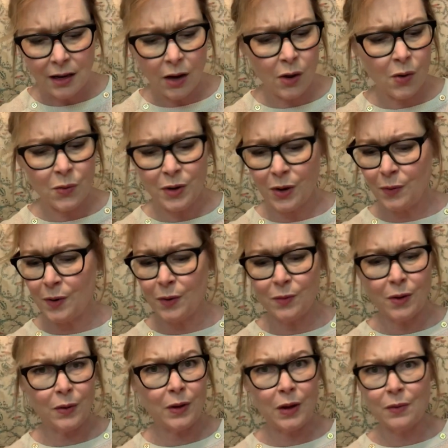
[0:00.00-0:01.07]
"Oh,
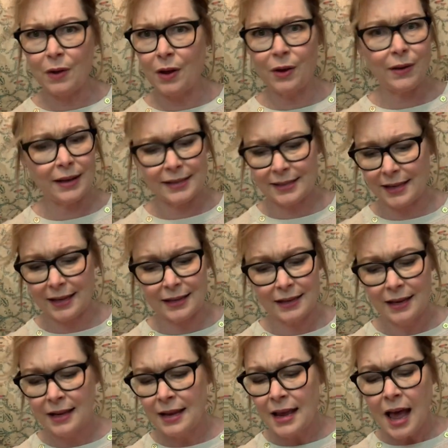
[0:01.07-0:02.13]
no, I said.
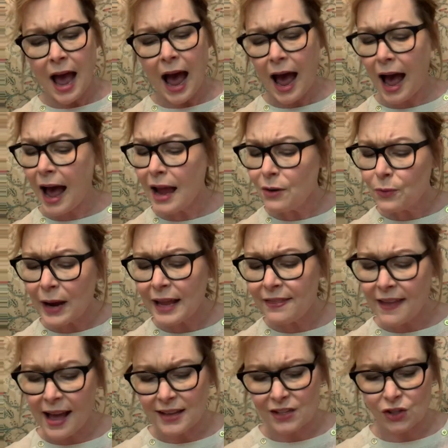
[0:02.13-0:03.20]
"I read
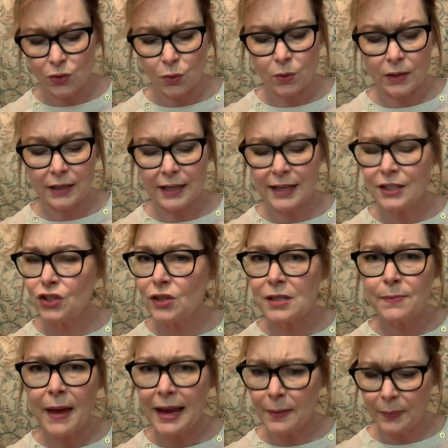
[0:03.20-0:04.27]
that story. It's just
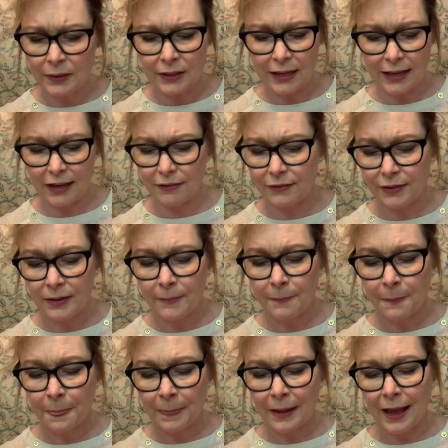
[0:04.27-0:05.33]
make-believe."
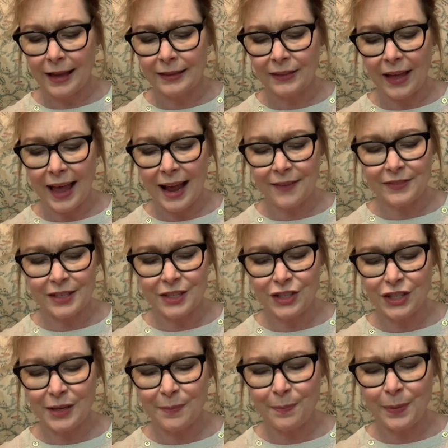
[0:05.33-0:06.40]
I laughed and
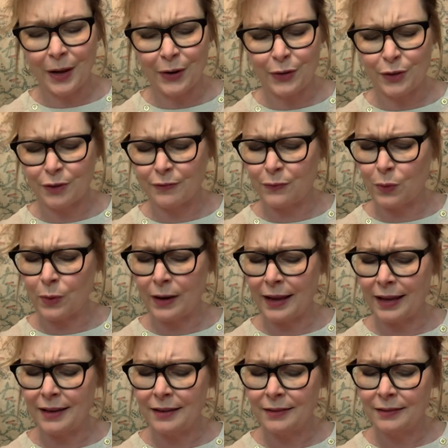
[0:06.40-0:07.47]
she puckered her
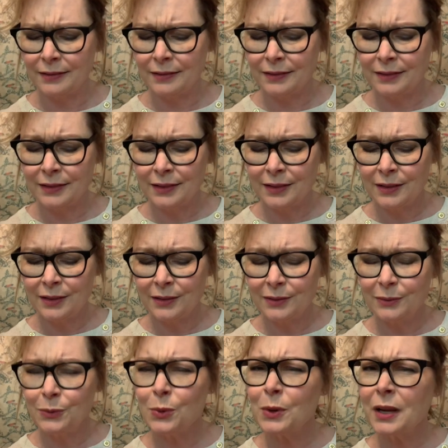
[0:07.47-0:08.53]
forehead.
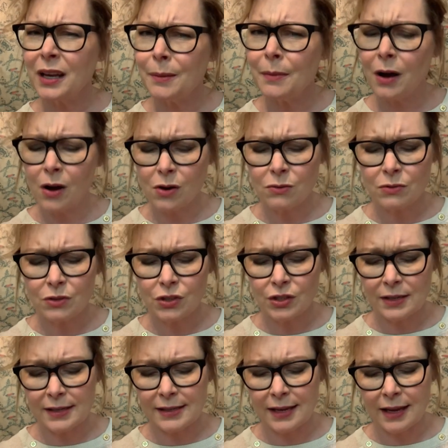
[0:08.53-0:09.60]
"Well, come on," she
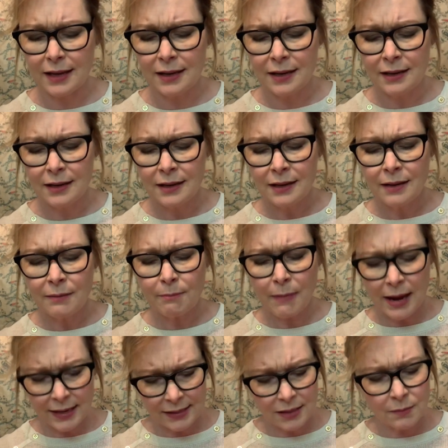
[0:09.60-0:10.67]
said.
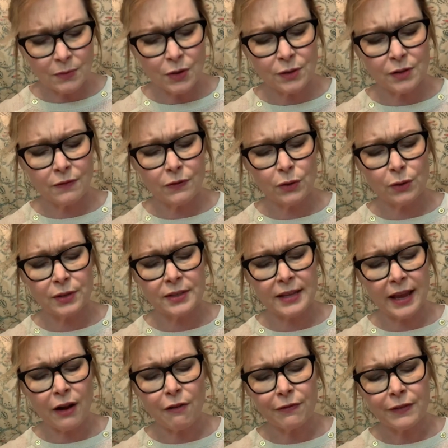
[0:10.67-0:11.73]
"Make some use of
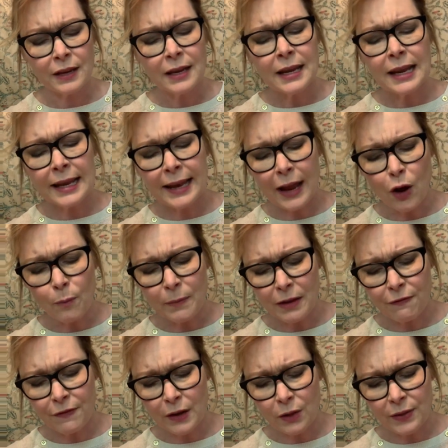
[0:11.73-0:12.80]
yourself and help me
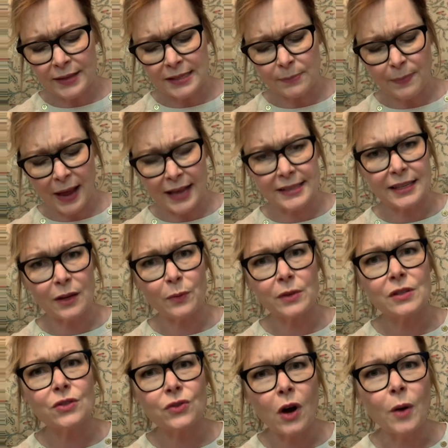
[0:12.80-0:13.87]
fill this basket with
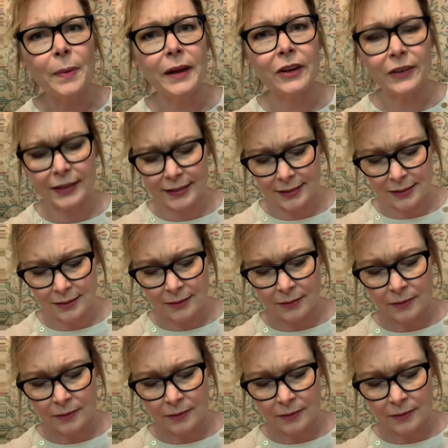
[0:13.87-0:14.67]
strawberries."